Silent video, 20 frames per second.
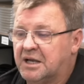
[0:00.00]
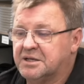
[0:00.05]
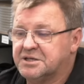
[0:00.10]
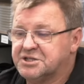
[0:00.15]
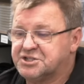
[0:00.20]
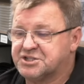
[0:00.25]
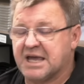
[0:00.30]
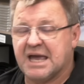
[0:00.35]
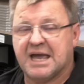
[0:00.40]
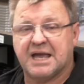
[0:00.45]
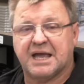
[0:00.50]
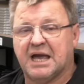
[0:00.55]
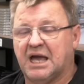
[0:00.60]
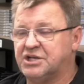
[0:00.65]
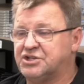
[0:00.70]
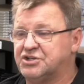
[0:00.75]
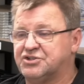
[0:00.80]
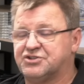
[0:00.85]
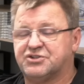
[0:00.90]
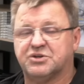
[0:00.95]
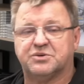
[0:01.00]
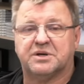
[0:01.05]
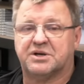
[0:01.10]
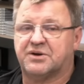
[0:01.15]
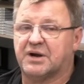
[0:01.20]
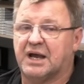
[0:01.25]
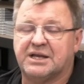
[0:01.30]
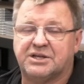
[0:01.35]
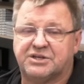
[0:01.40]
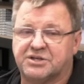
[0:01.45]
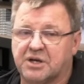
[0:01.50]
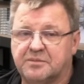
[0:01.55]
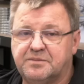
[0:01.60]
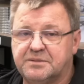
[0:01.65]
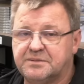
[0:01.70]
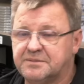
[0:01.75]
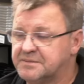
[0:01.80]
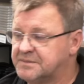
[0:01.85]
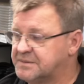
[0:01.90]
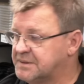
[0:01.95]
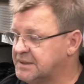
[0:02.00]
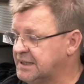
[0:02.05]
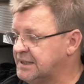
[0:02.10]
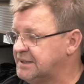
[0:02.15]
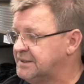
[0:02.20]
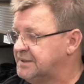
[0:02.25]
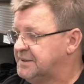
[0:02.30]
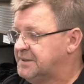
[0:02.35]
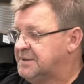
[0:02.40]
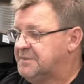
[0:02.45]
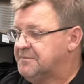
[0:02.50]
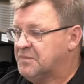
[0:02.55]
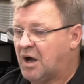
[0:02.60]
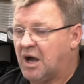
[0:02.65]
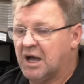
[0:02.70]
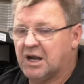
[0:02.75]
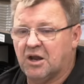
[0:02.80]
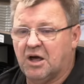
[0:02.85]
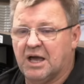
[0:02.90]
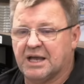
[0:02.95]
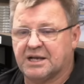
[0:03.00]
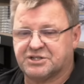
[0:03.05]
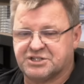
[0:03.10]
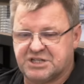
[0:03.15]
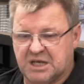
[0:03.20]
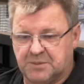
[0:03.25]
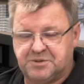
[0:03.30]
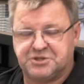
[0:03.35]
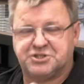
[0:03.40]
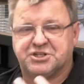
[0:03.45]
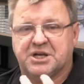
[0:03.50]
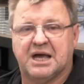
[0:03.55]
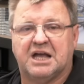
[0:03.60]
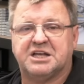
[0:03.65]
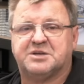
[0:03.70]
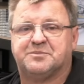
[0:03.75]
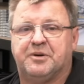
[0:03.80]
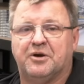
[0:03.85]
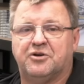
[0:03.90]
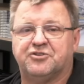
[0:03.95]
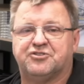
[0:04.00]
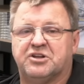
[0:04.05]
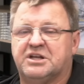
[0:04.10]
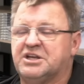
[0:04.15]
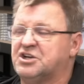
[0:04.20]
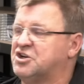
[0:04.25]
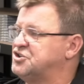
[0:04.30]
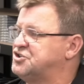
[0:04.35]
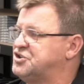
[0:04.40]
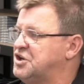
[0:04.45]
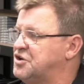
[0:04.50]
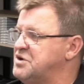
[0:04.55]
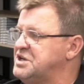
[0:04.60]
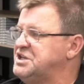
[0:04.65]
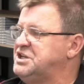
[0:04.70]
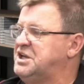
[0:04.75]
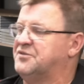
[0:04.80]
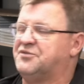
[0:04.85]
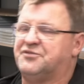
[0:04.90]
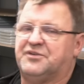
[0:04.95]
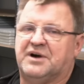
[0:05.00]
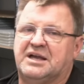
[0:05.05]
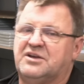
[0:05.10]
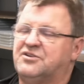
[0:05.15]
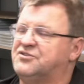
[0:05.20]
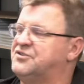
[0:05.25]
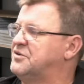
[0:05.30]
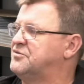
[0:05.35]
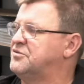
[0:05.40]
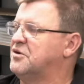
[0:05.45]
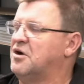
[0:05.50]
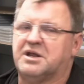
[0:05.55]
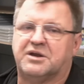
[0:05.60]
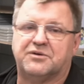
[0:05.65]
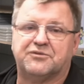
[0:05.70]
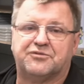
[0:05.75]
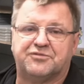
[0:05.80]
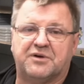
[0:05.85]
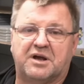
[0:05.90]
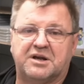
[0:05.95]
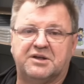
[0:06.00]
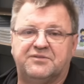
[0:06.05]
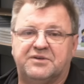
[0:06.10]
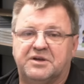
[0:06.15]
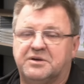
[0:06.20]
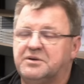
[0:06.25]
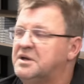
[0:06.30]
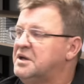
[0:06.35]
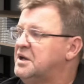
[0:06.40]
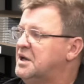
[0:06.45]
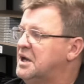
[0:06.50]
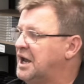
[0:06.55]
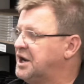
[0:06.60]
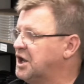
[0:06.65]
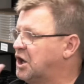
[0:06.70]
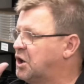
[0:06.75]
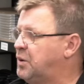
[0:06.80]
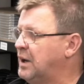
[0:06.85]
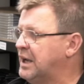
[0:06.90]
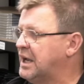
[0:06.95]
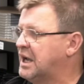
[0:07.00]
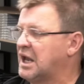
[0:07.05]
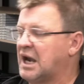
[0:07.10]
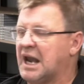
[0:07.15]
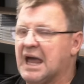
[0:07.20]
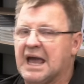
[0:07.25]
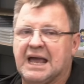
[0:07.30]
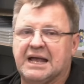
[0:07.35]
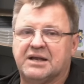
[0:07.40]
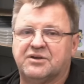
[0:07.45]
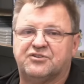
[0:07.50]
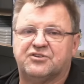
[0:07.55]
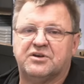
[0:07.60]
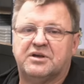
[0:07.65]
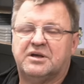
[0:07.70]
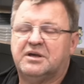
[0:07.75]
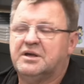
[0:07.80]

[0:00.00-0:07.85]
Scan gauges do a great job, right? I like temperature gauge personally because they're in your face. They're right in front of you at a quick glance.